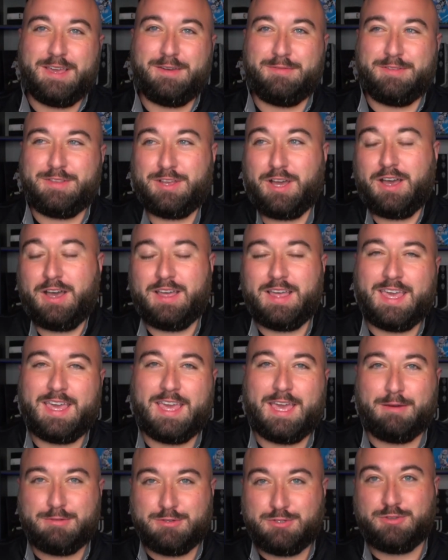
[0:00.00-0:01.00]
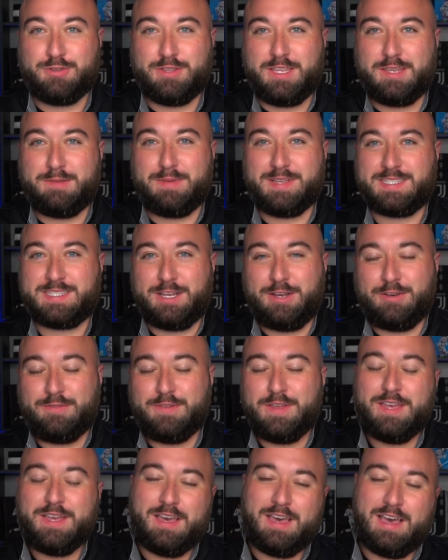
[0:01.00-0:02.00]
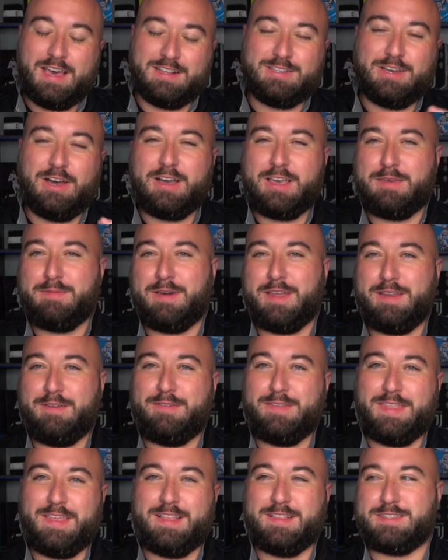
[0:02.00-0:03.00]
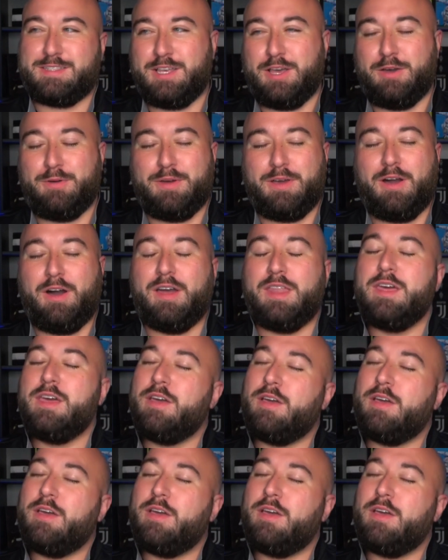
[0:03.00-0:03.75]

with hanging out with Julian and myself, talking about everything that's going on,